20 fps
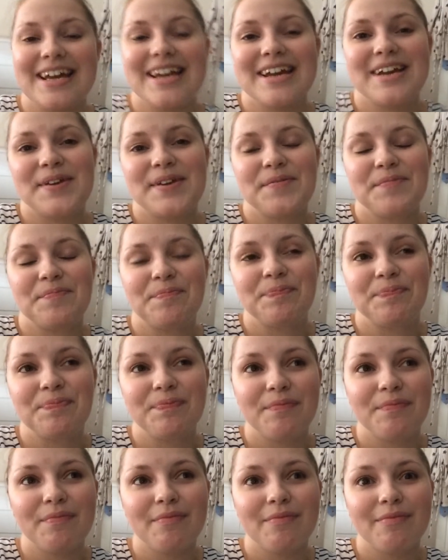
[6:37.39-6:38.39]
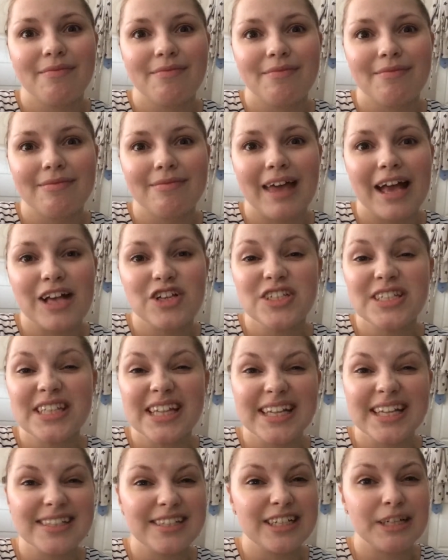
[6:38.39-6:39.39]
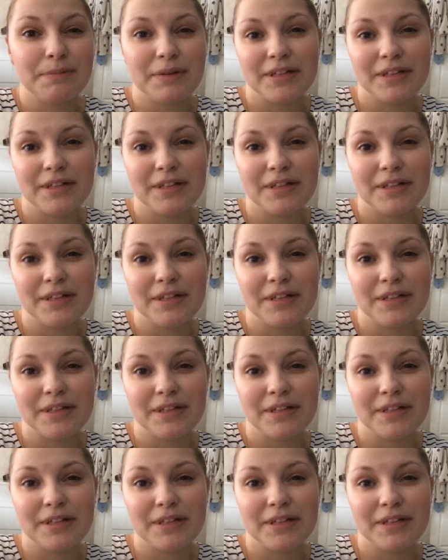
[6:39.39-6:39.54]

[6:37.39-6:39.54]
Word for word: Um, I just think it's going